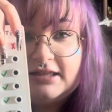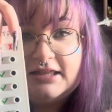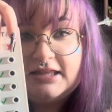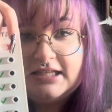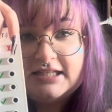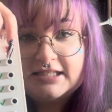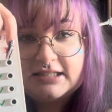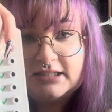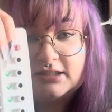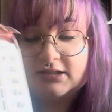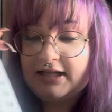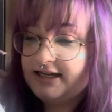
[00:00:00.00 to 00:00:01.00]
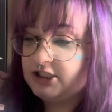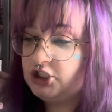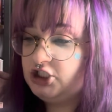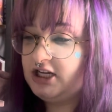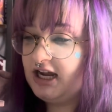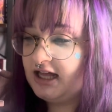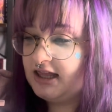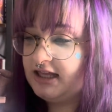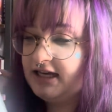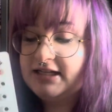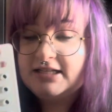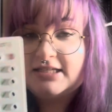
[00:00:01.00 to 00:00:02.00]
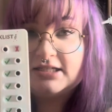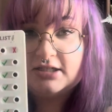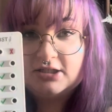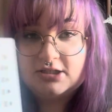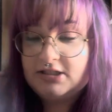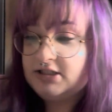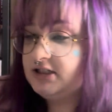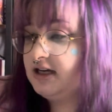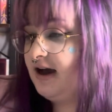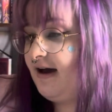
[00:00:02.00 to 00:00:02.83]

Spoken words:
these little like check things to